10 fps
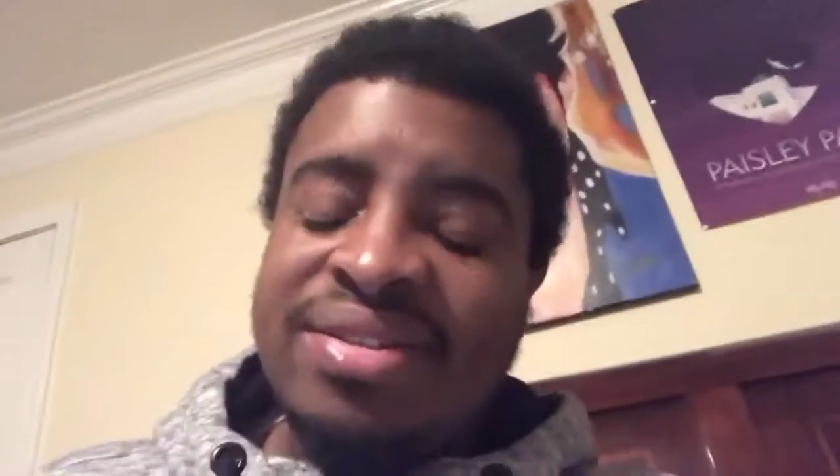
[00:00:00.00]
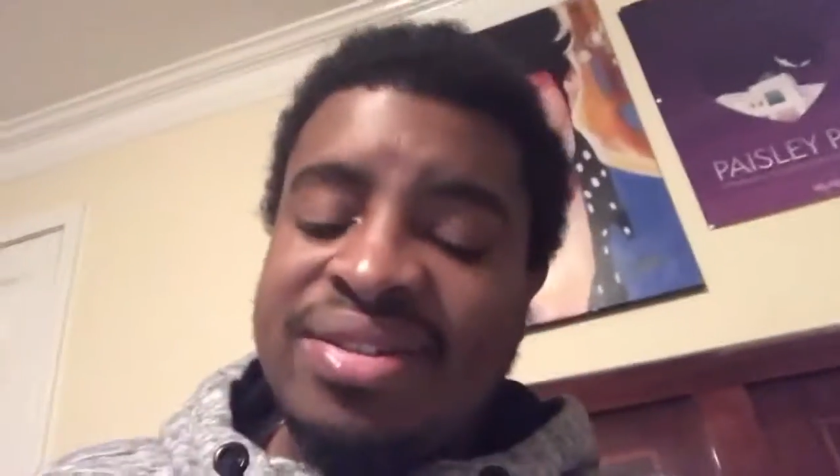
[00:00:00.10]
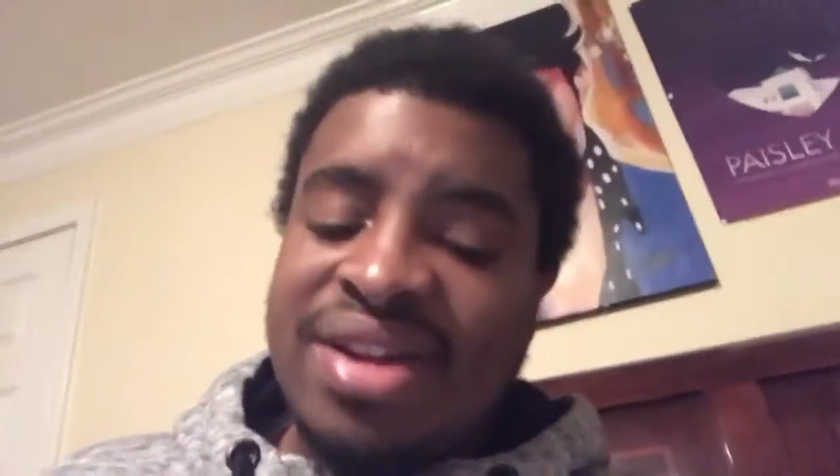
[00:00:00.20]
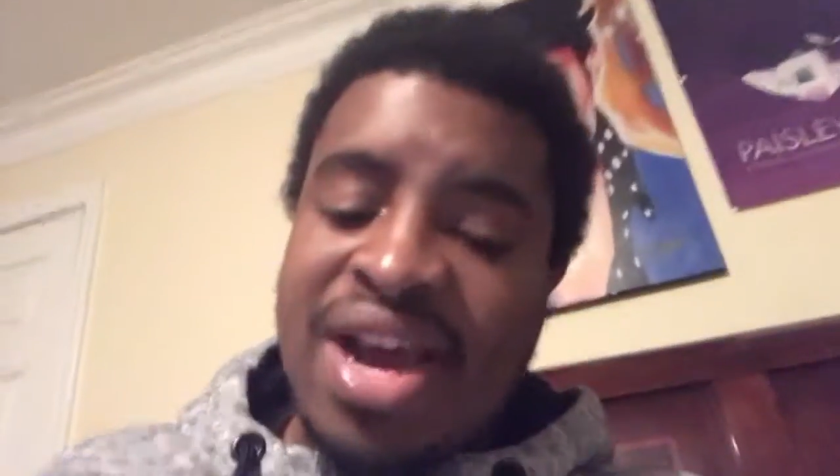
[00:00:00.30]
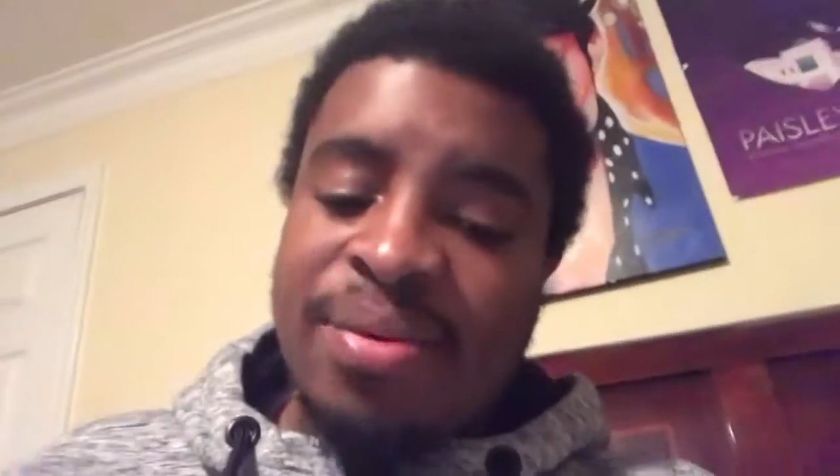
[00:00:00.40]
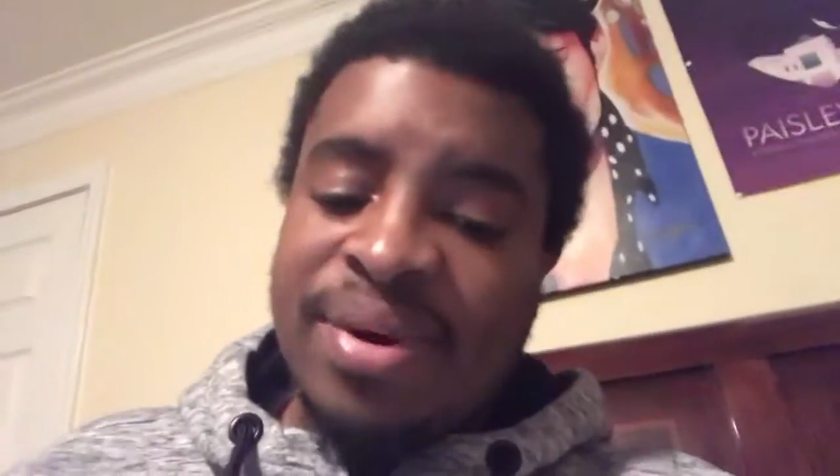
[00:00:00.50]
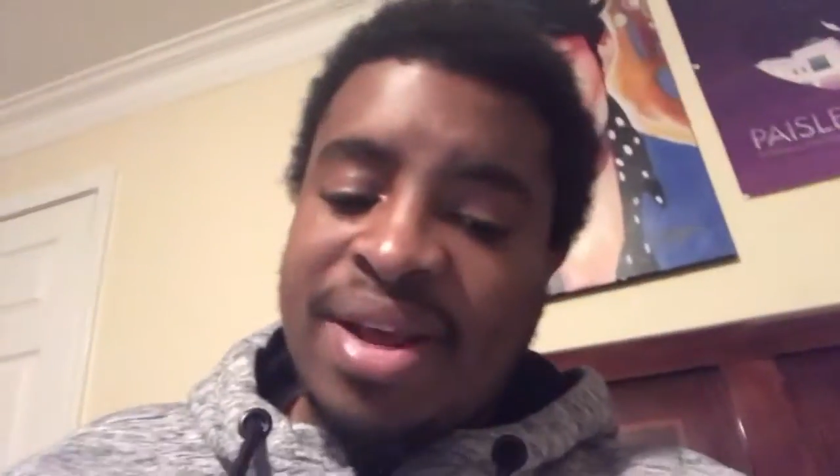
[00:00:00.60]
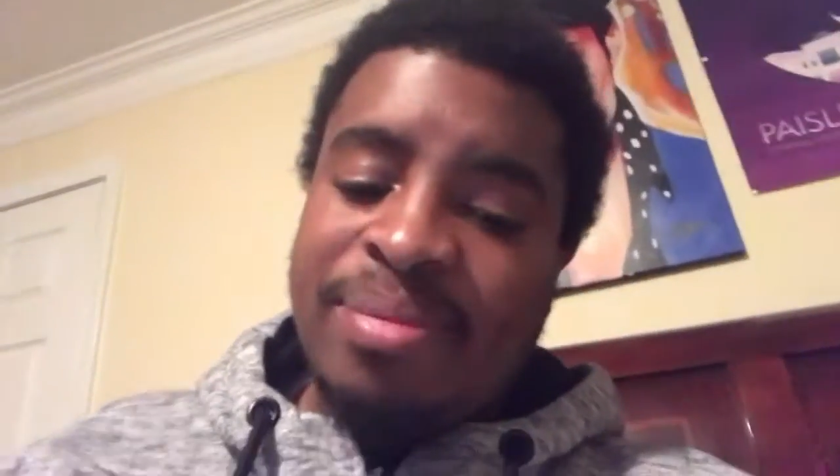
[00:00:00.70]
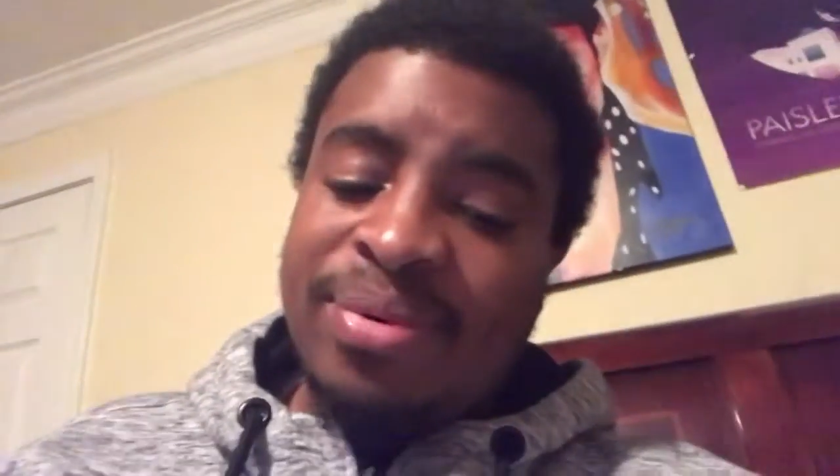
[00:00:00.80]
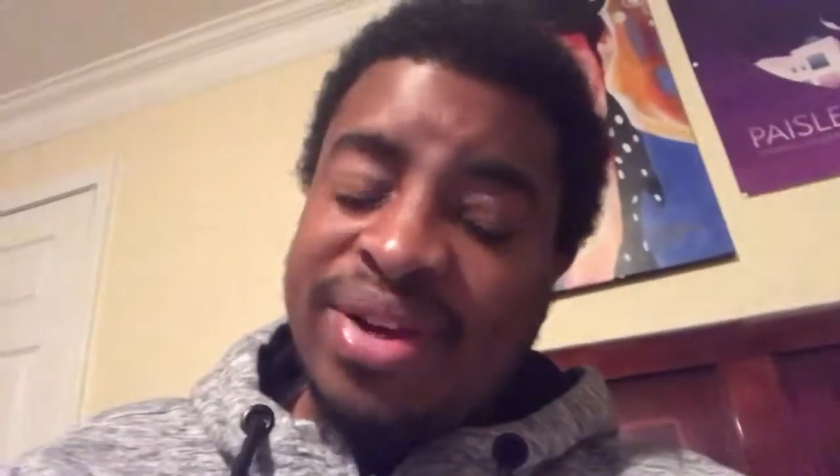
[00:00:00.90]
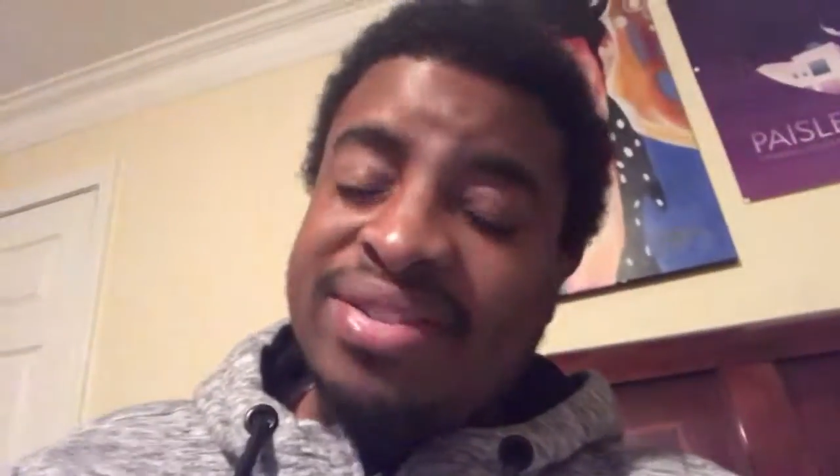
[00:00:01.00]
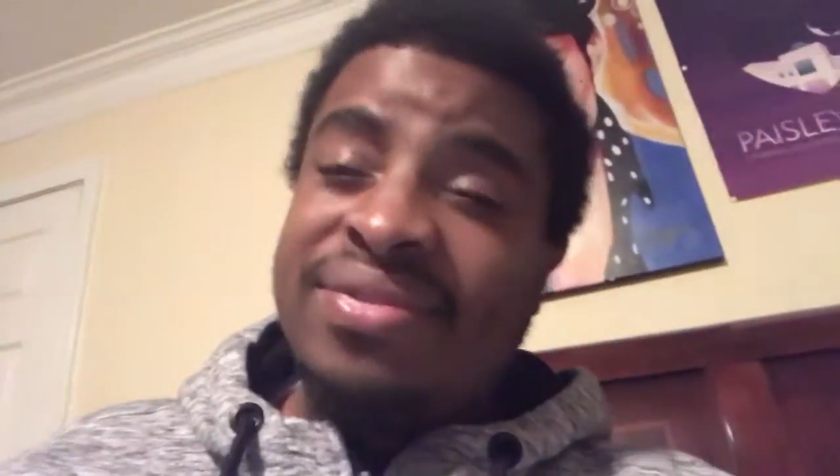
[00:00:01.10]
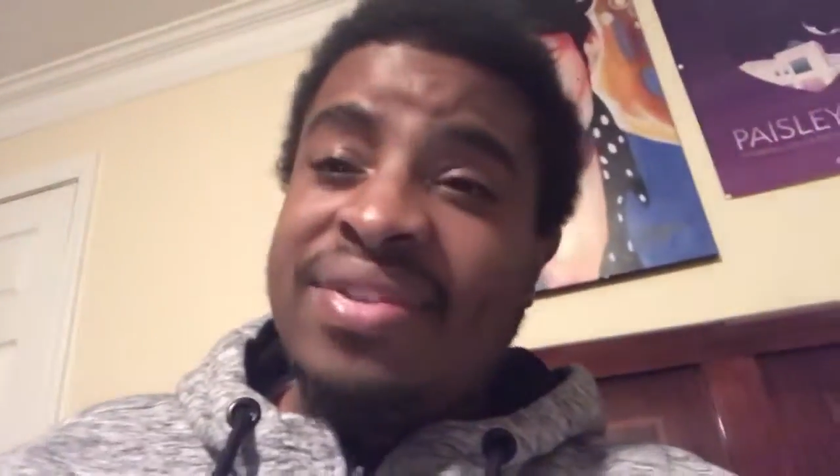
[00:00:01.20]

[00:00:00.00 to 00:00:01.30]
Sonata with 8 points.